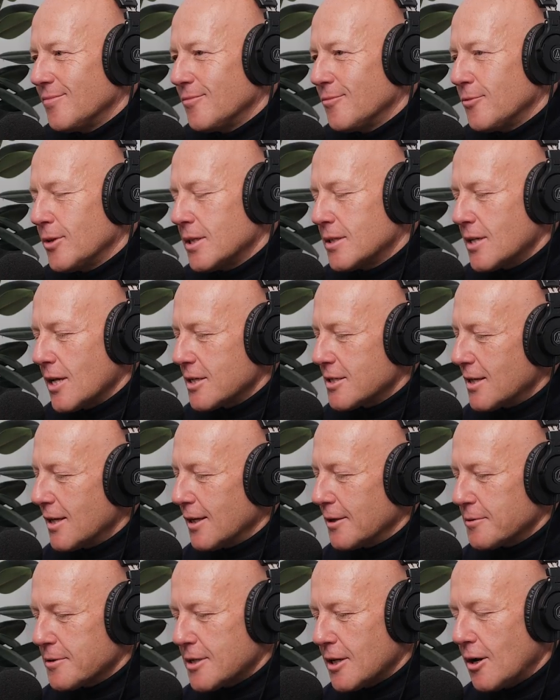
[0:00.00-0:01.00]
Fantastic.
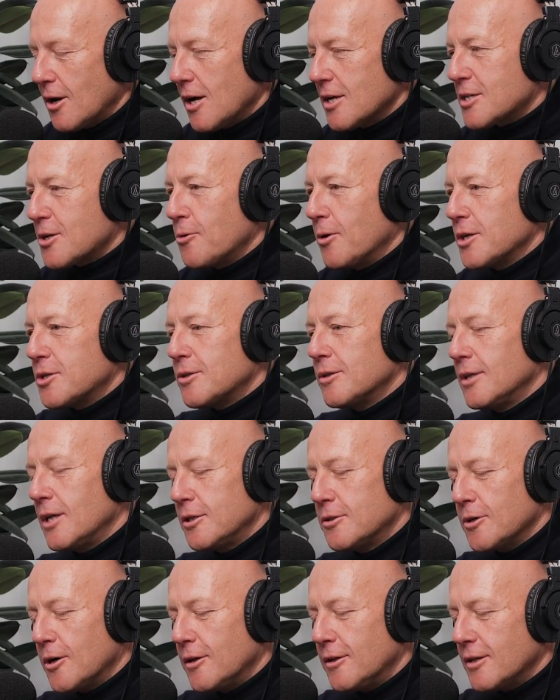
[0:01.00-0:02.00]
So last question then, Don.